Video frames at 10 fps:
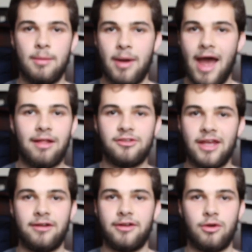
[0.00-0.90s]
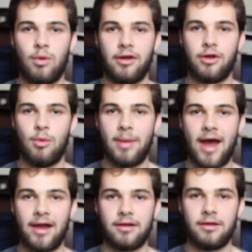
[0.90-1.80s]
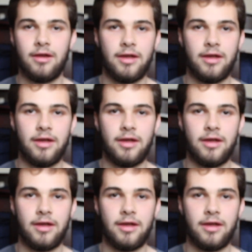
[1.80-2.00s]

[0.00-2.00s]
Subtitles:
But Alexander didn't want to go back.